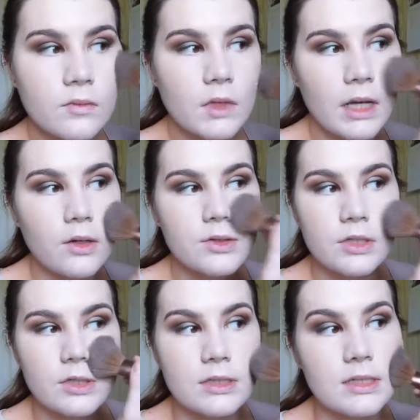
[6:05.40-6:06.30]
And also
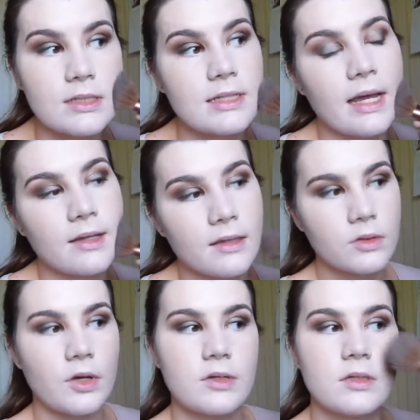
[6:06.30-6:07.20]
just to set
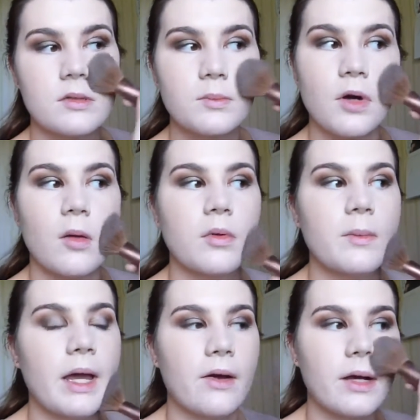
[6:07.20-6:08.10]
those problem
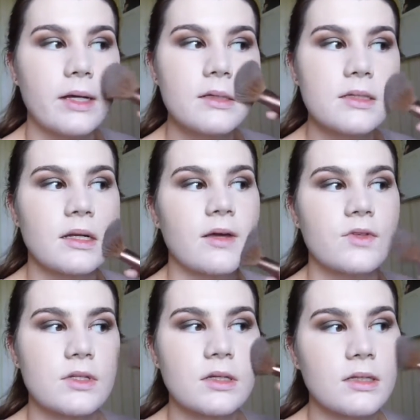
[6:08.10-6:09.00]
areas that I've
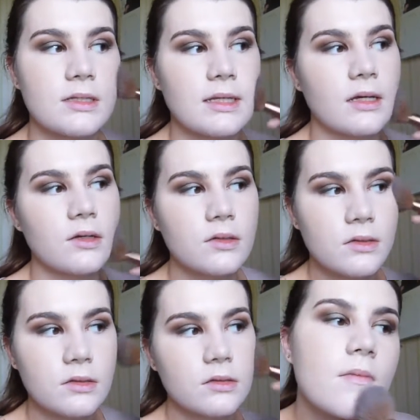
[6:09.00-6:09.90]
just concealed.